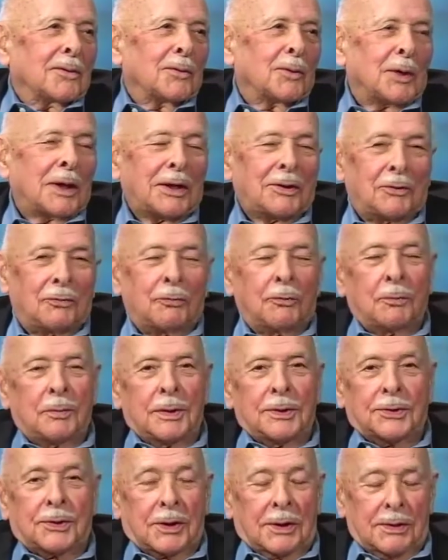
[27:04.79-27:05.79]
Well, as
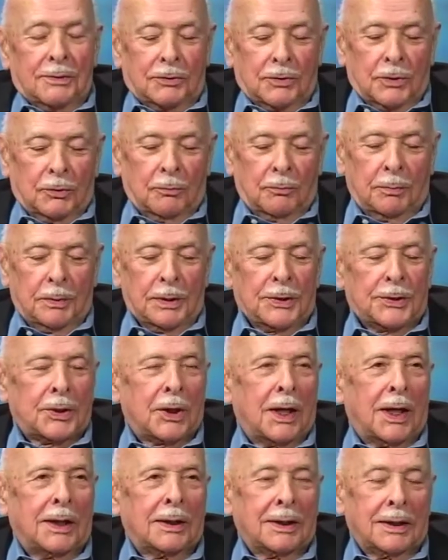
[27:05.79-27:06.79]
you've been
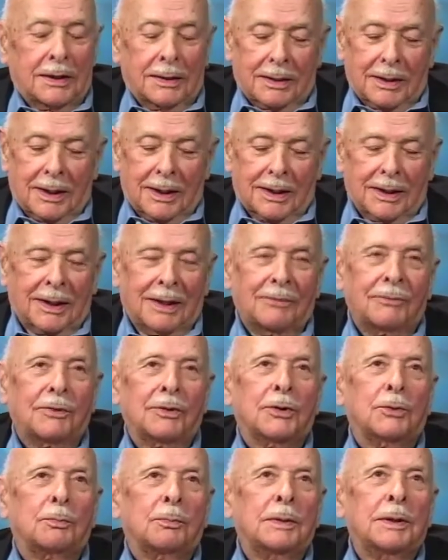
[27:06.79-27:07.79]
talking, Doug, I've
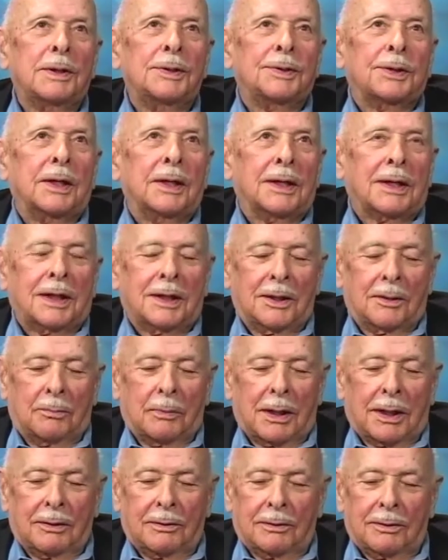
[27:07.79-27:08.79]
just been thinking
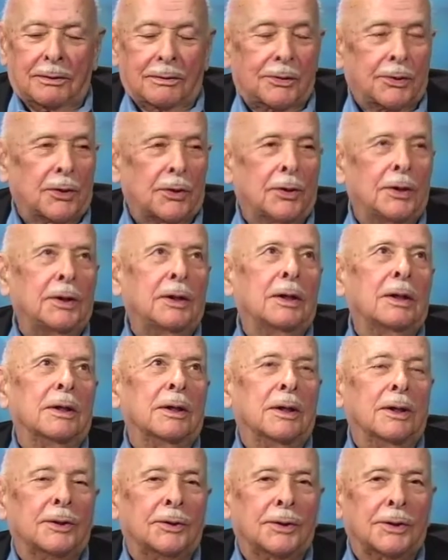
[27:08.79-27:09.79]
about 30
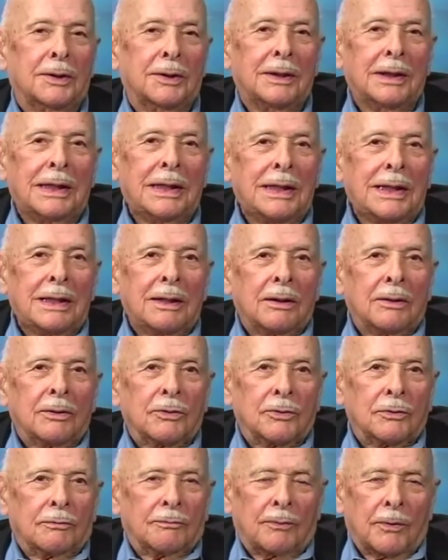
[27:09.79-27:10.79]
years
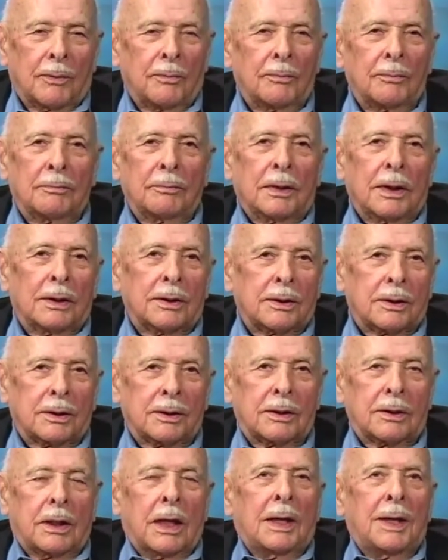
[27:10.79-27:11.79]
from
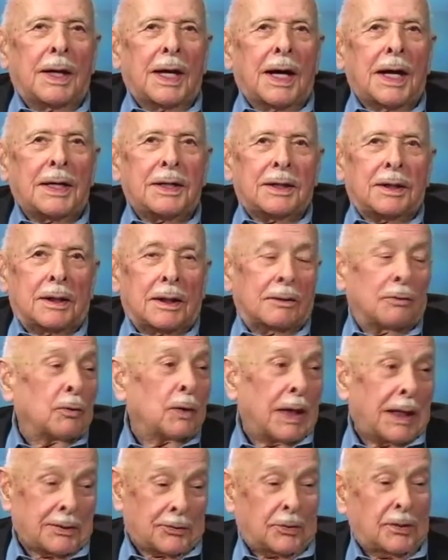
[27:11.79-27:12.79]
an idea.
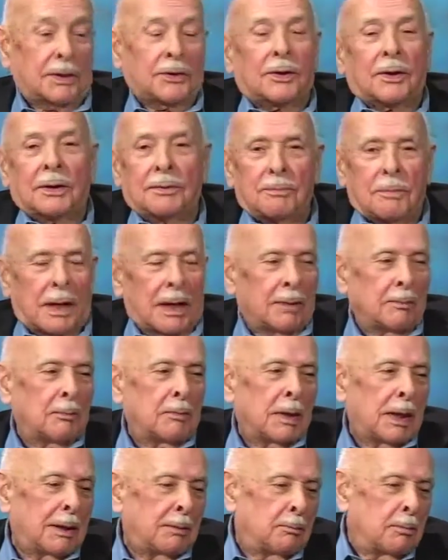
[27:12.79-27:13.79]
Well, actually,
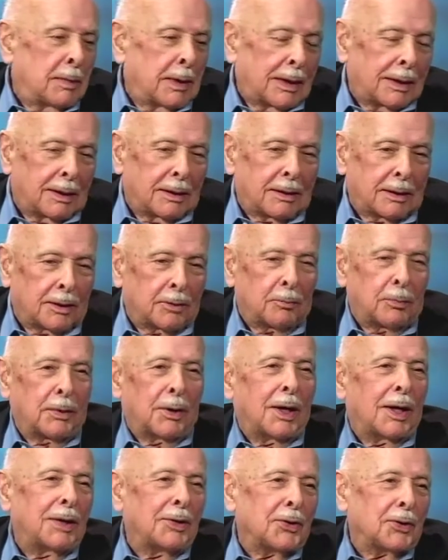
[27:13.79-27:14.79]
I'm a little
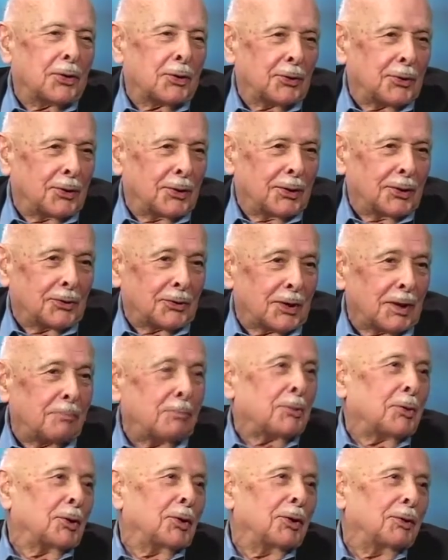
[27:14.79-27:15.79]
beyond the 30 years. I'm
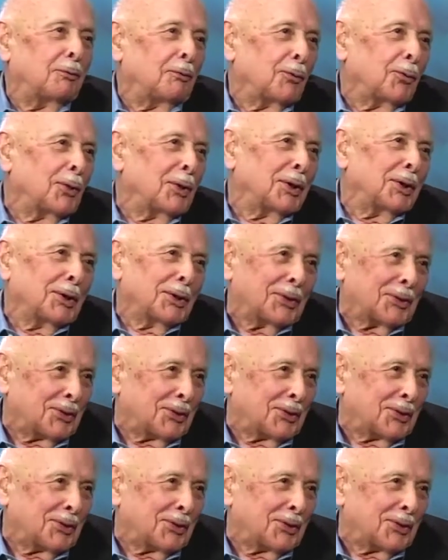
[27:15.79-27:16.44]
34 years.